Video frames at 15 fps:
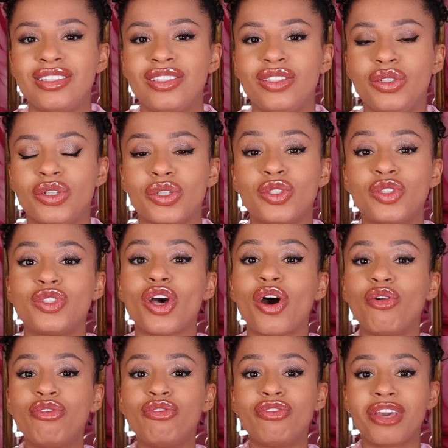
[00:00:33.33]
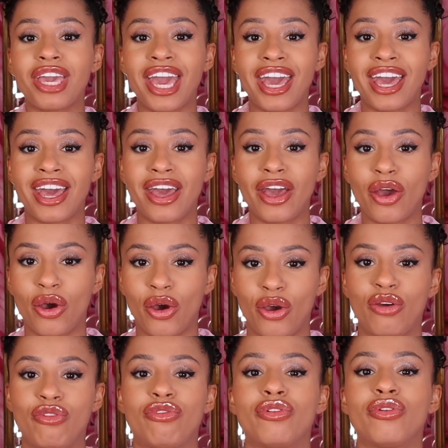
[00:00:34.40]
you know, self-care
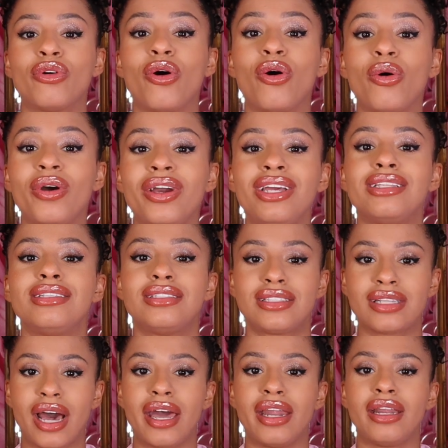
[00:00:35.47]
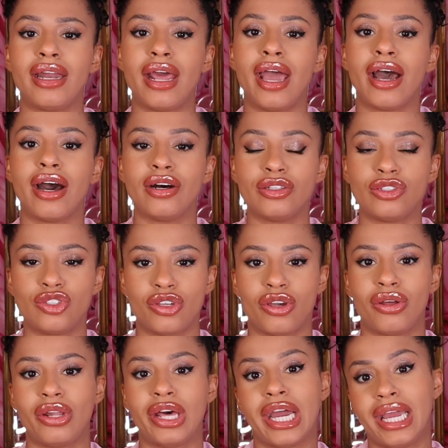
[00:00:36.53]
overall, inside and out.
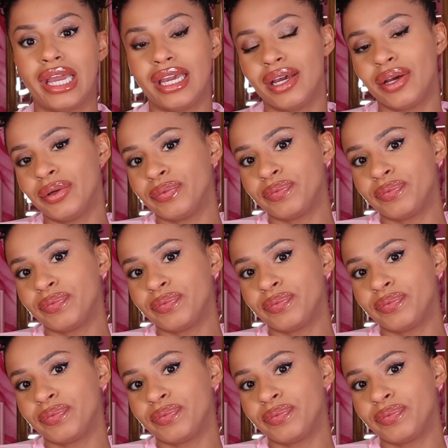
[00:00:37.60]
So like